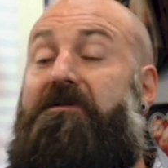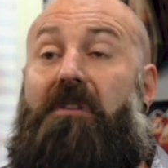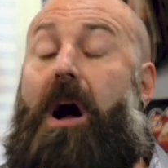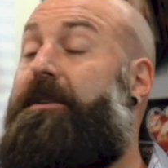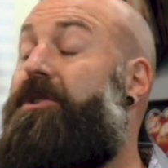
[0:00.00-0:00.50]

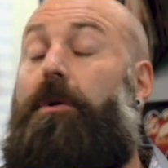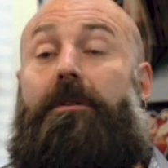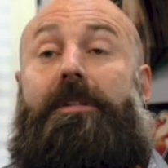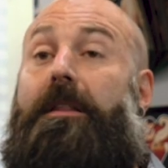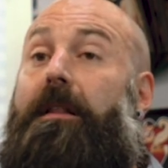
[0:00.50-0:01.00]
find a
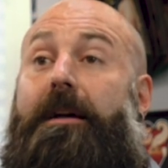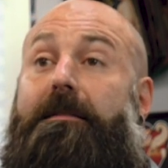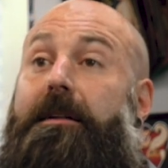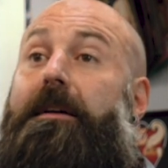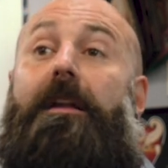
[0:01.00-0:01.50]
song they
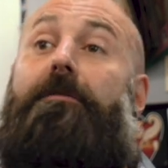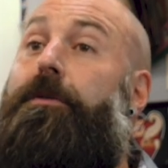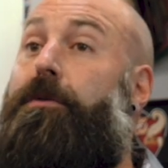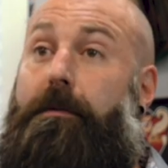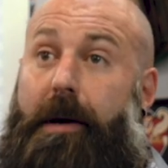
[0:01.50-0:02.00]
like that they never
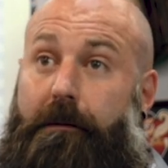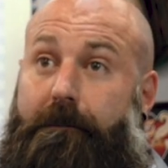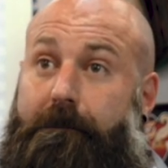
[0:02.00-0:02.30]
knew about.